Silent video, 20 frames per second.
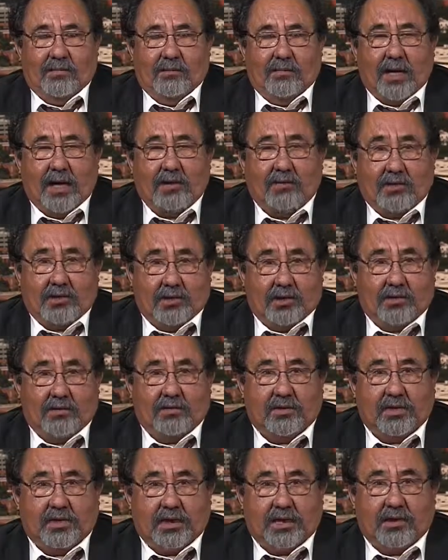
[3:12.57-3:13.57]
migrant
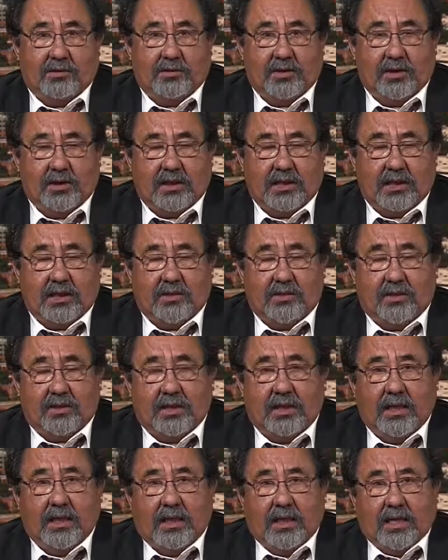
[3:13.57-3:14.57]
children to come to the country.